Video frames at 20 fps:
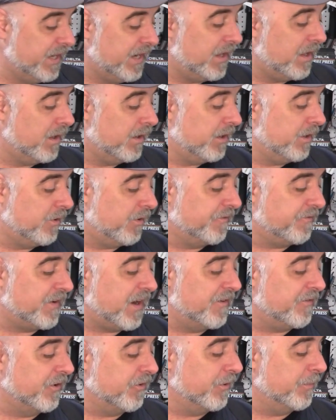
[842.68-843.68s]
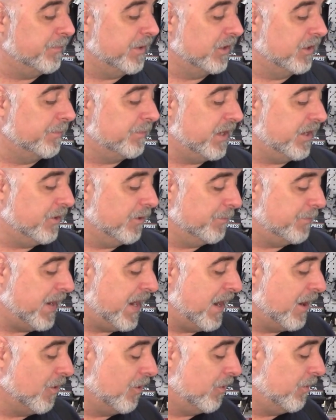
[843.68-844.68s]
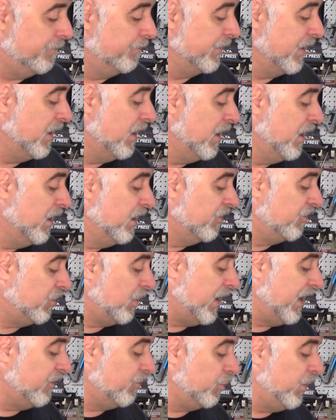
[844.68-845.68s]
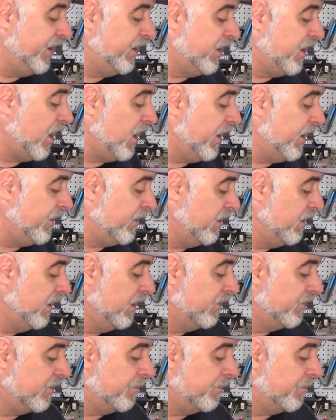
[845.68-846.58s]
a 500 millimeter barrel. So as we cut the